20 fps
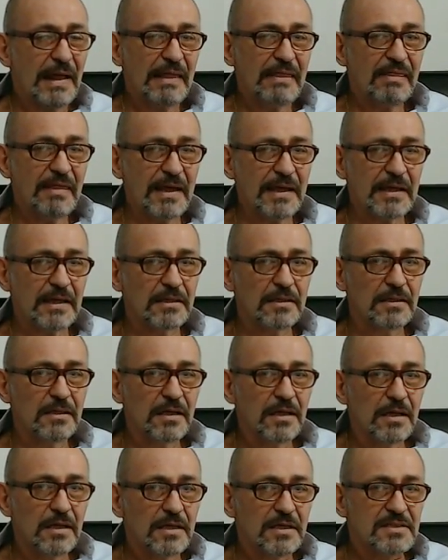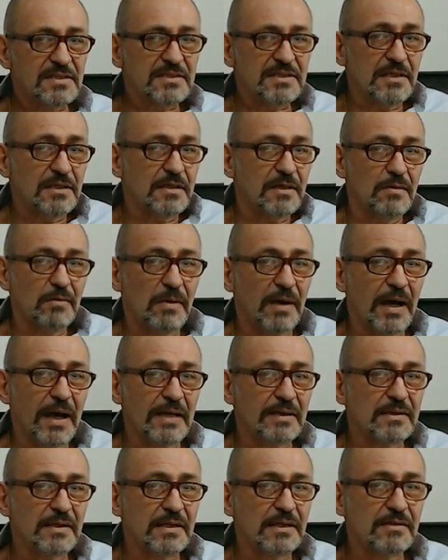they can sit
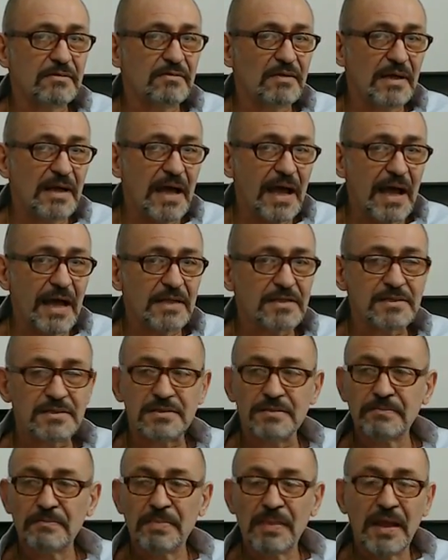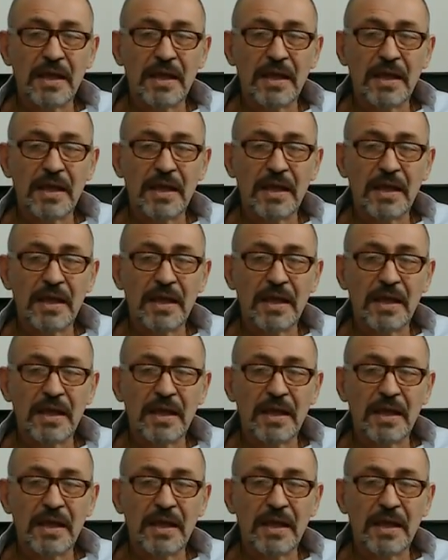quietly and relax